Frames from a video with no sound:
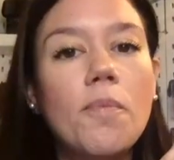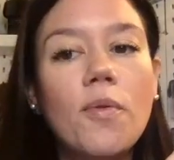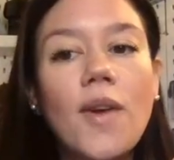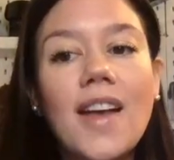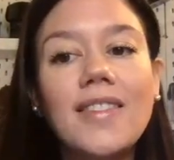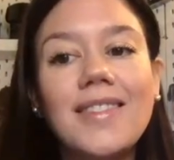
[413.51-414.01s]

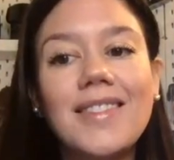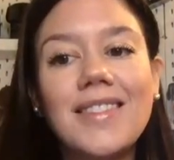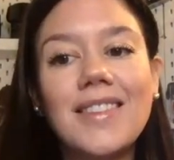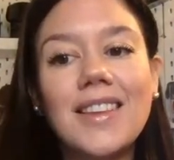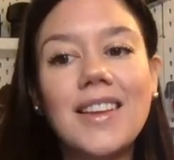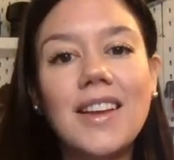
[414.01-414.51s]

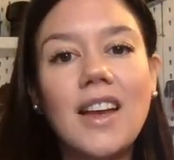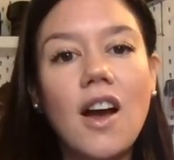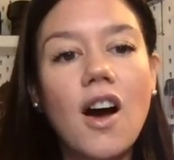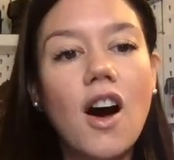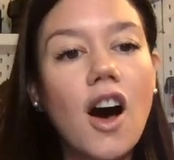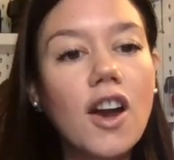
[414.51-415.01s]
press
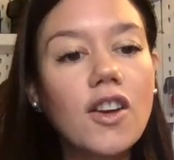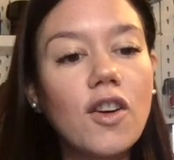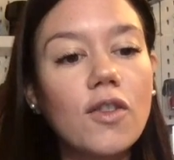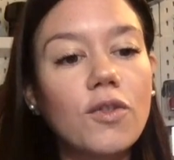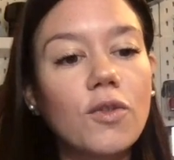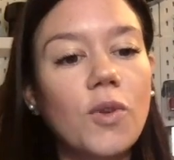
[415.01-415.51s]
on
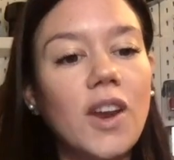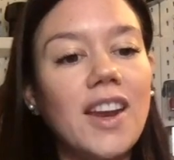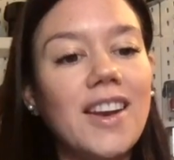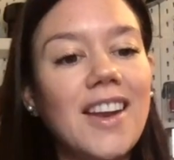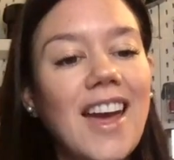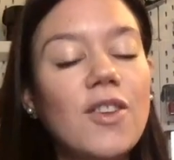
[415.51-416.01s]
your screen,